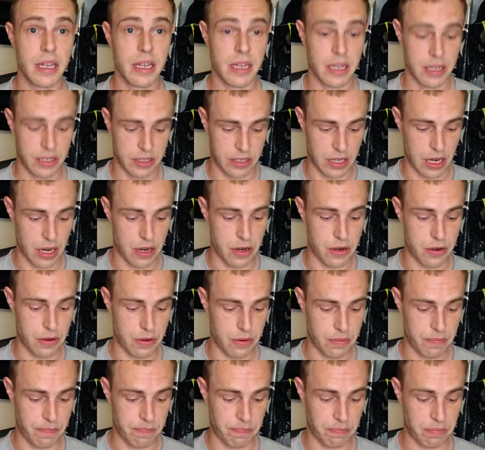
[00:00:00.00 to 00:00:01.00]
So
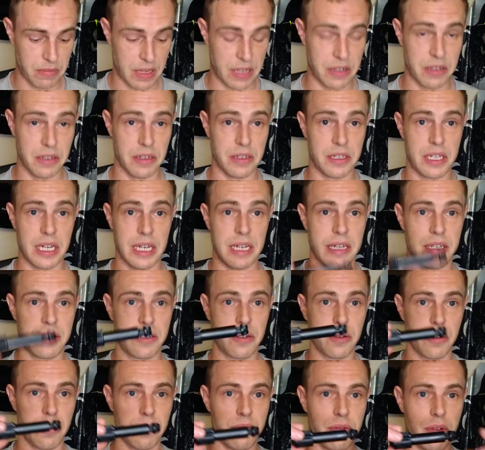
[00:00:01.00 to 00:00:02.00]
as you can see, it's
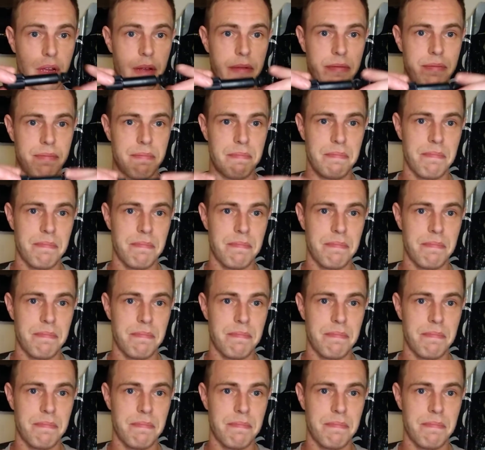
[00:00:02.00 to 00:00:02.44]
sort of I've